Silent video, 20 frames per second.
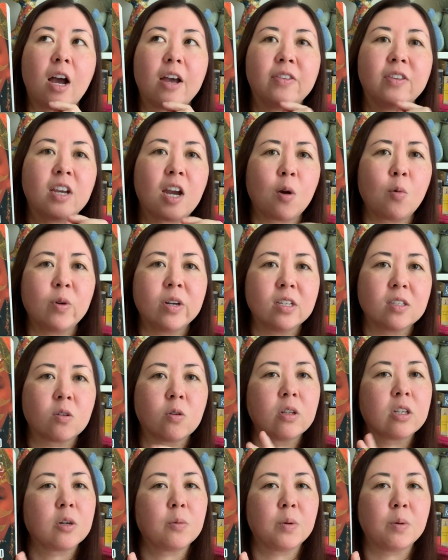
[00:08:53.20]
think I went into
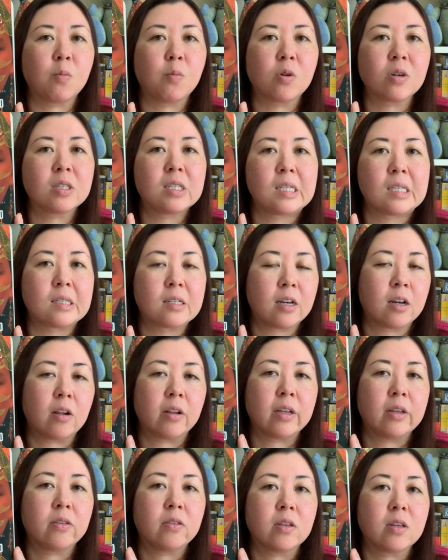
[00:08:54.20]
a little bit more detail
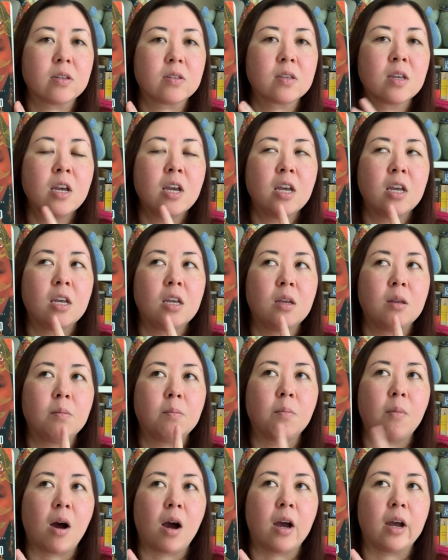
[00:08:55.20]
in this in
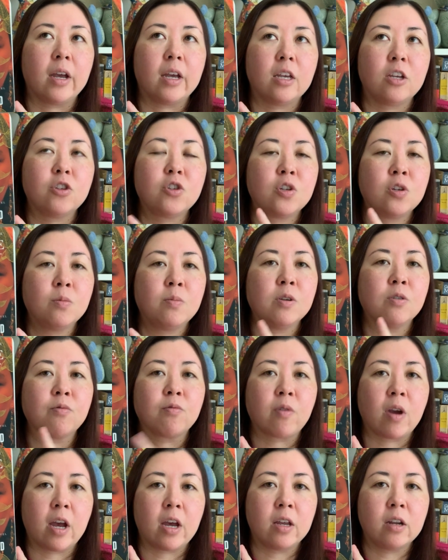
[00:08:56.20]
my to be
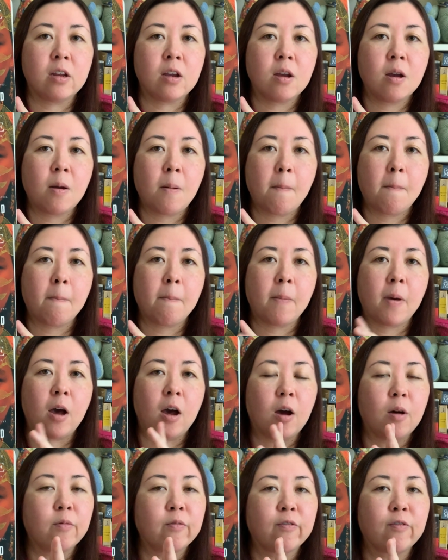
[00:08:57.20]
read
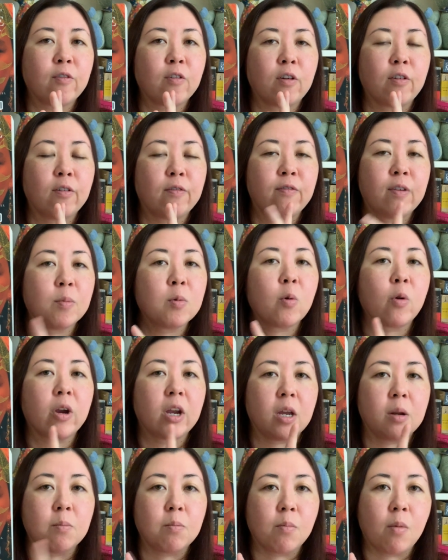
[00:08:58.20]
for February
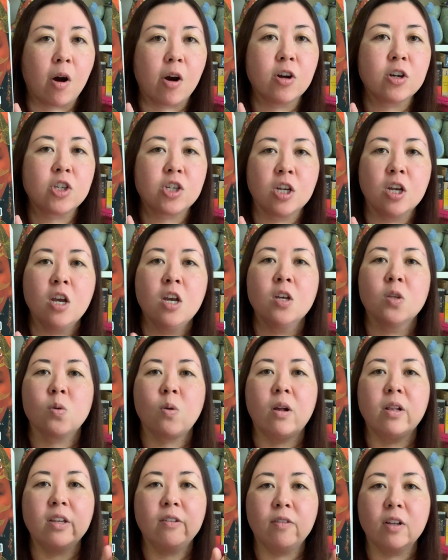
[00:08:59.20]
and March. So
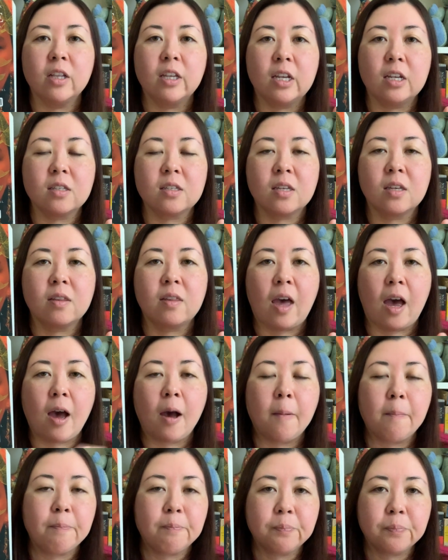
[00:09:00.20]
I'll leave a link to
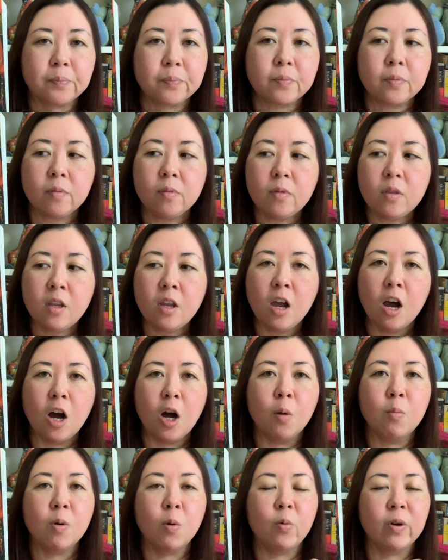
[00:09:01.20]
that
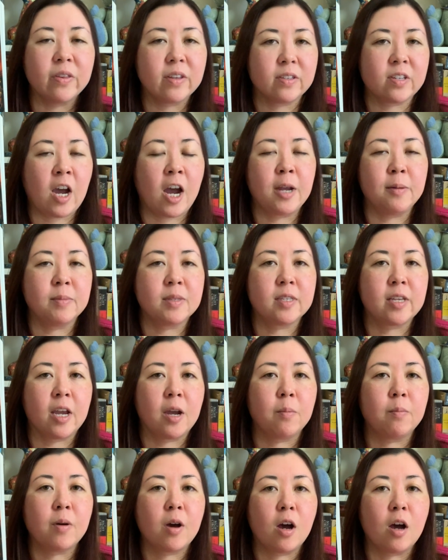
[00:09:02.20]
with a
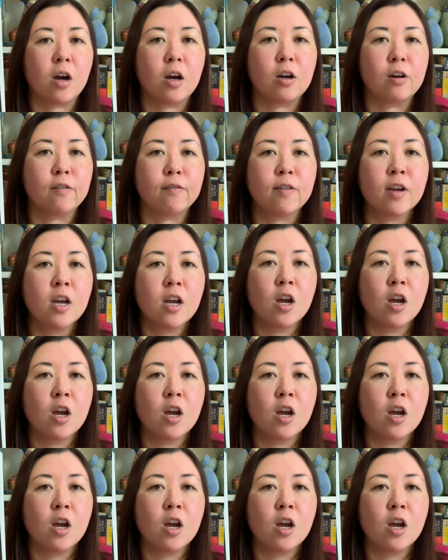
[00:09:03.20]
timestamp of